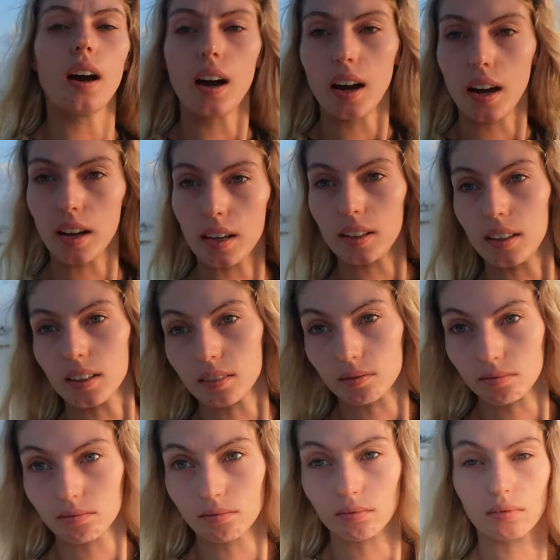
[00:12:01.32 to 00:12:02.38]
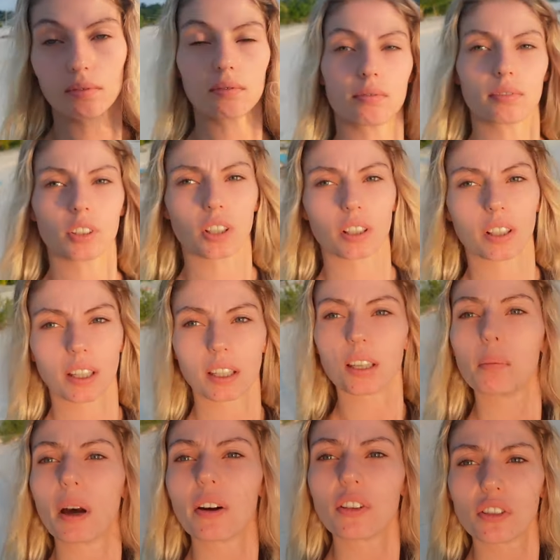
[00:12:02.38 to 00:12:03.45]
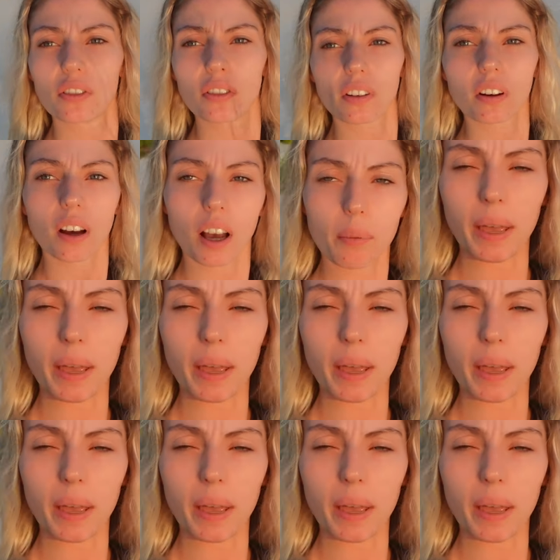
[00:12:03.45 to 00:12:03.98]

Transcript: I look like a bit of